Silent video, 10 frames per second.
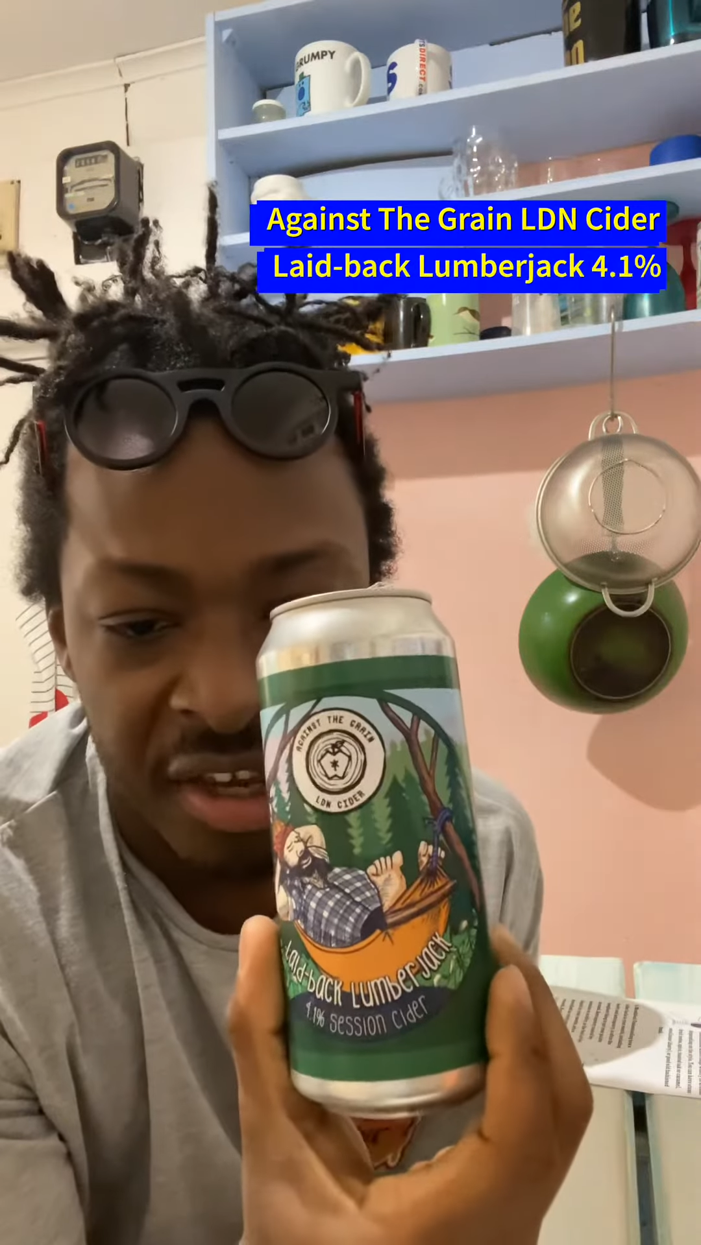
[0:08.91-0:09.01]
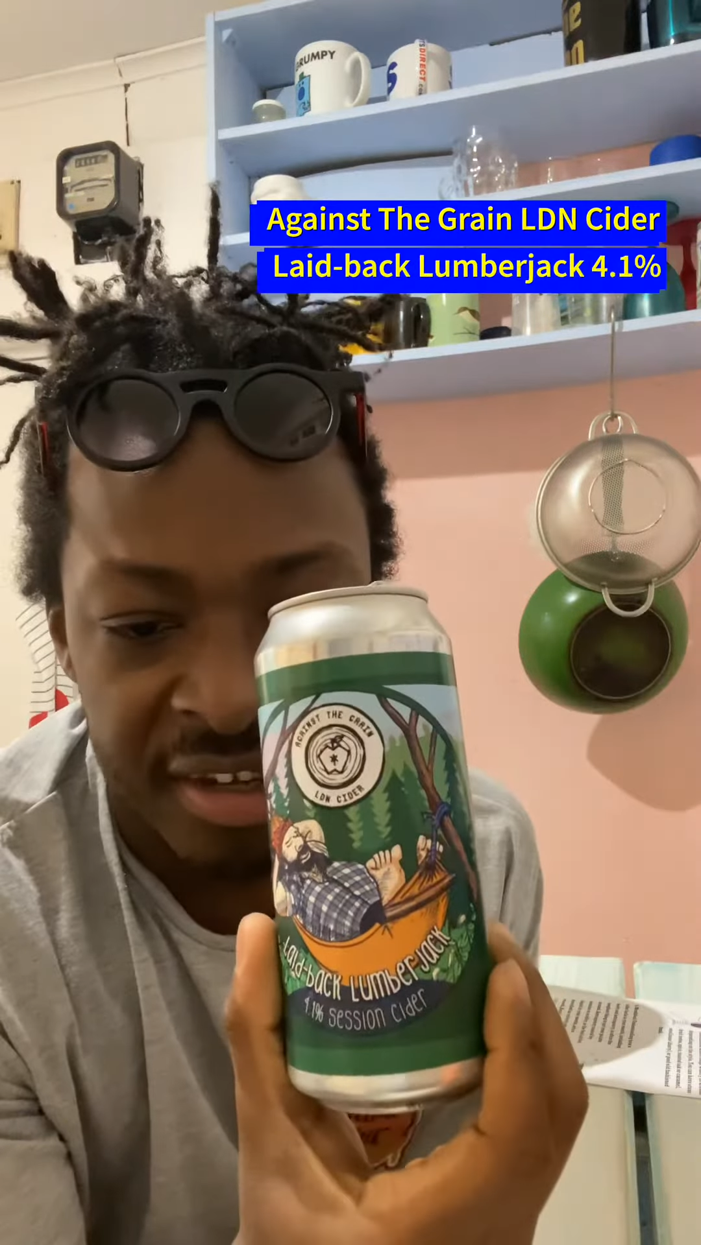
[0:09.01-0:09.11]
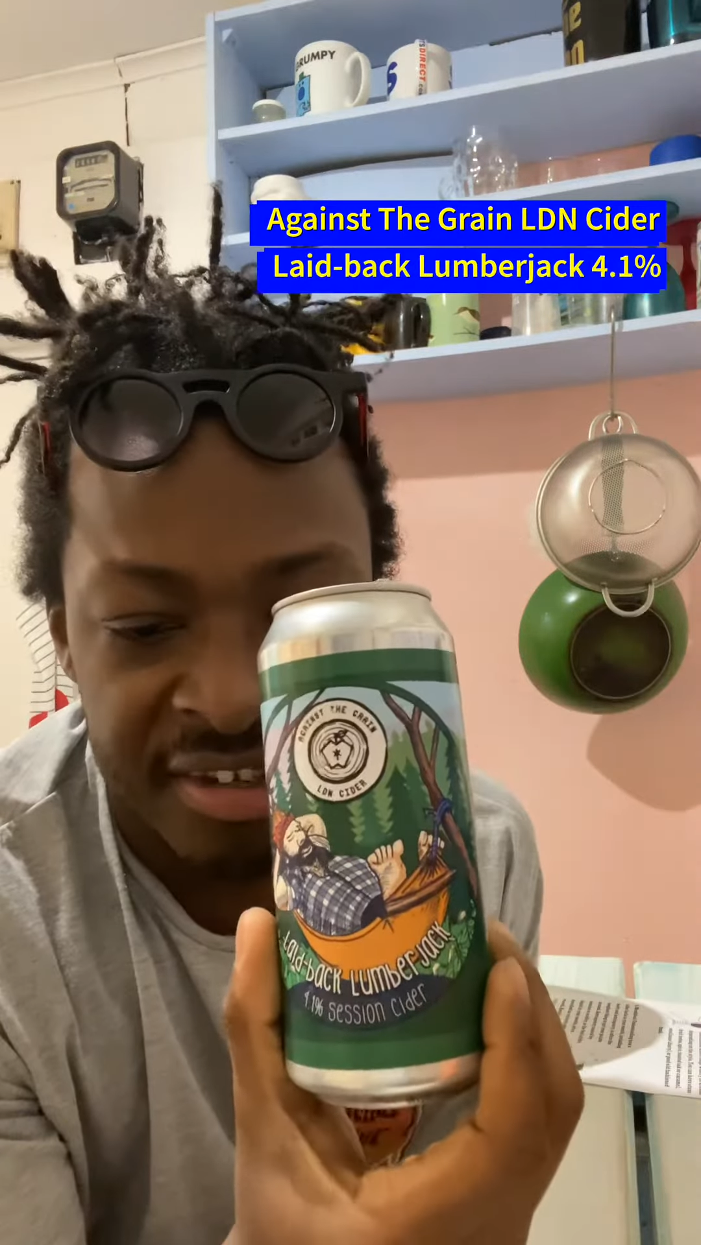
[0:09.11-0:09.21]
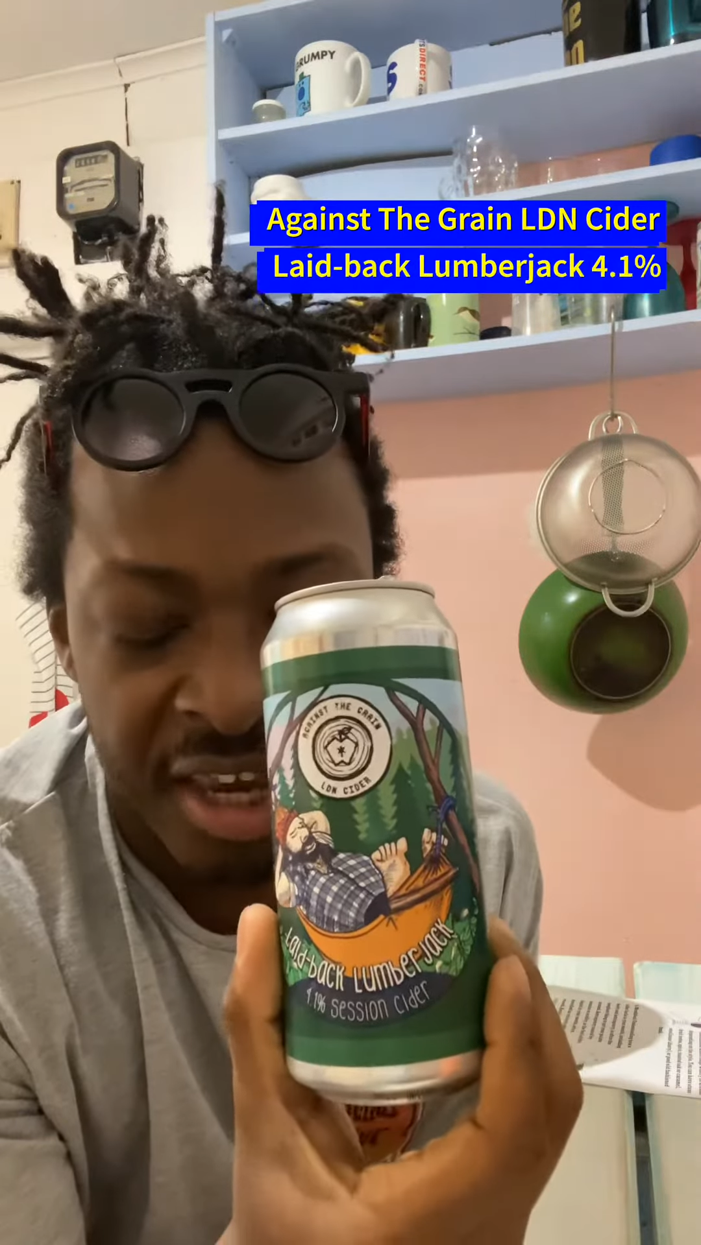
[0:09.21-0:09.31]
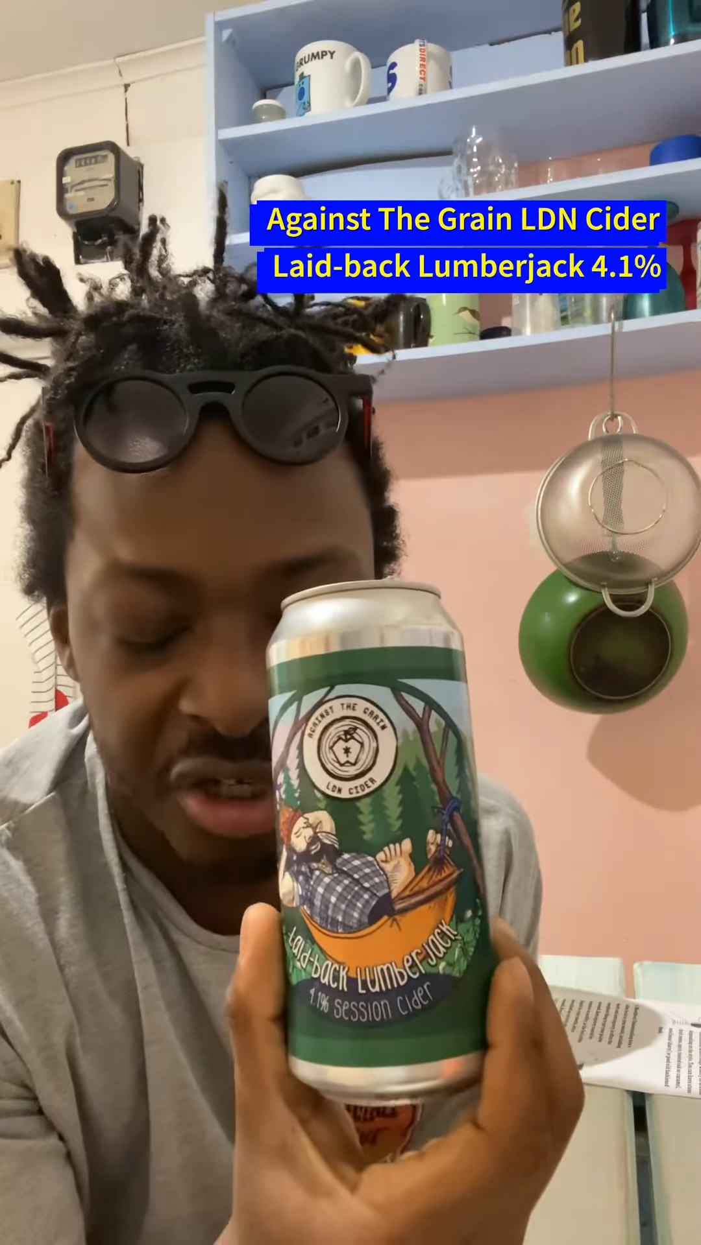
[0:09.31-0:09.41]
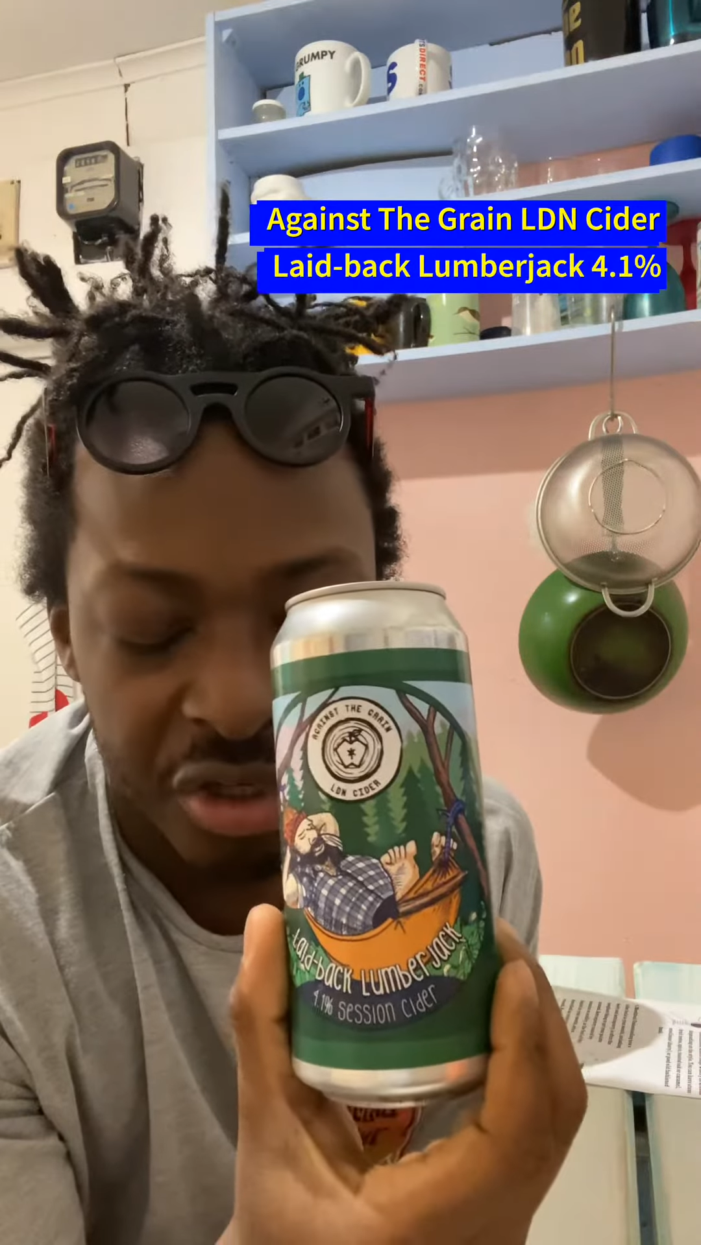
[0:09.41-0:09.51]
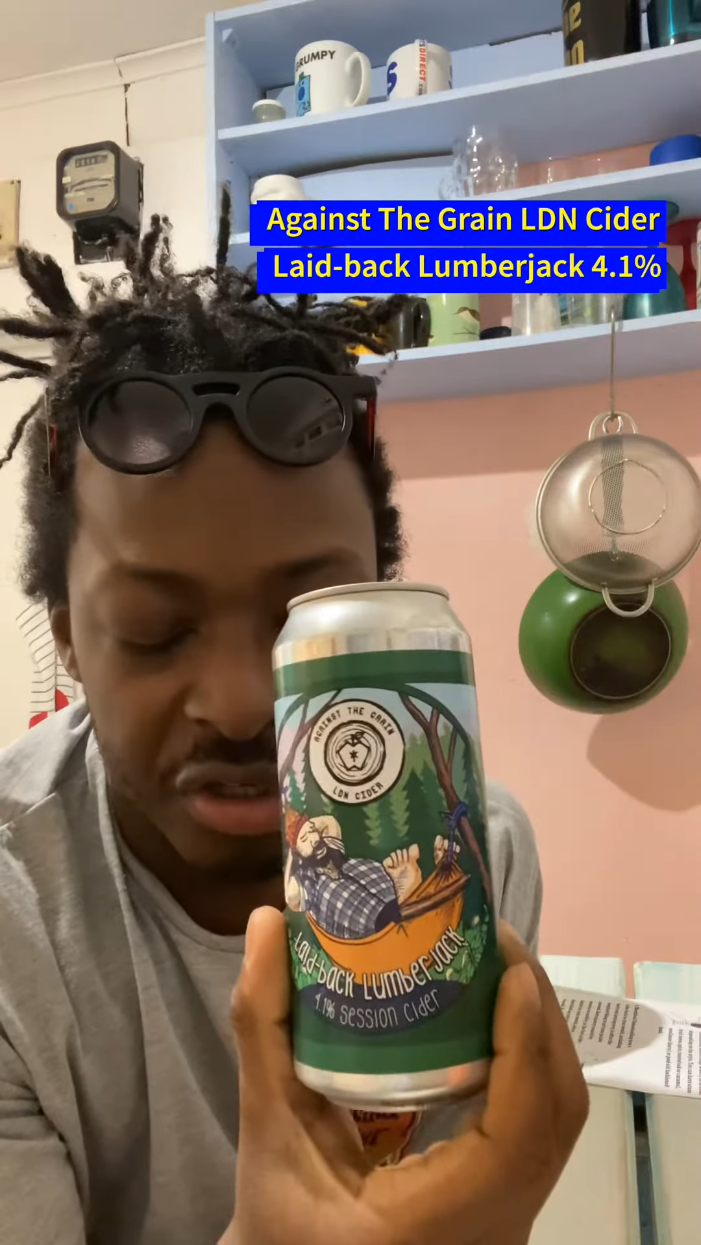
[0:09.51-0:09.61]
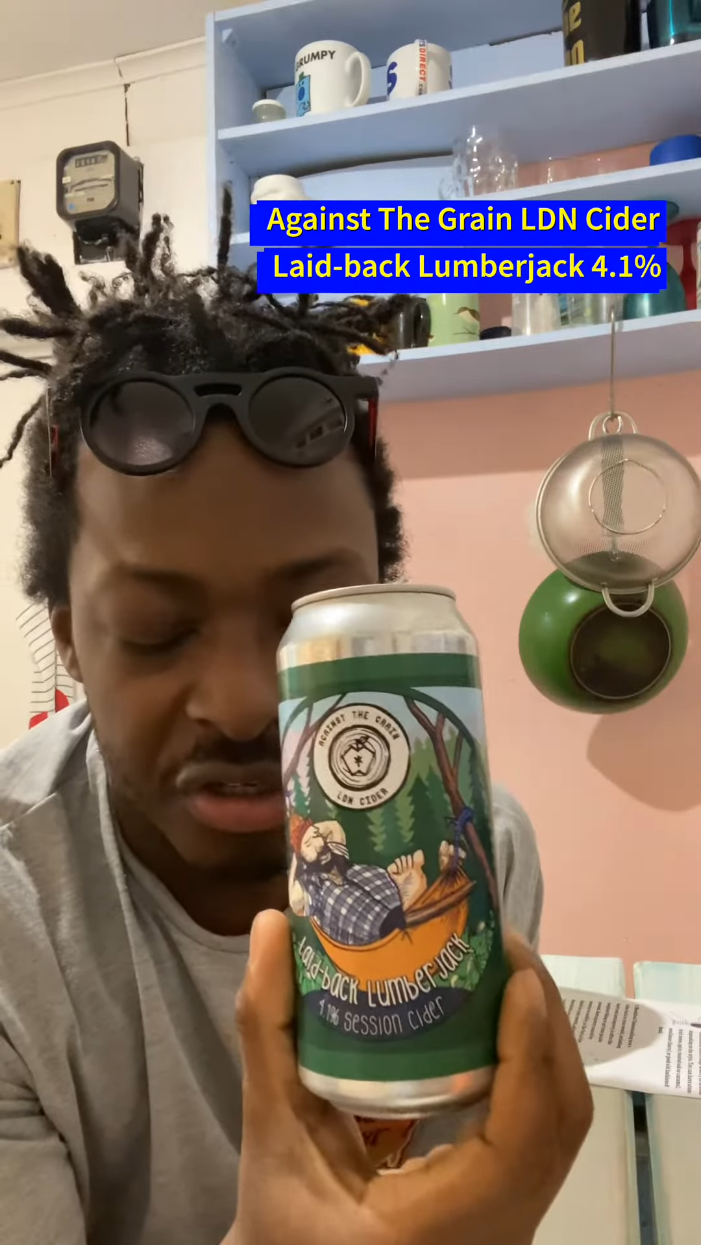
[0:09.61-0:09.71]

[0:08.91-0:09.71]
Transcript: a session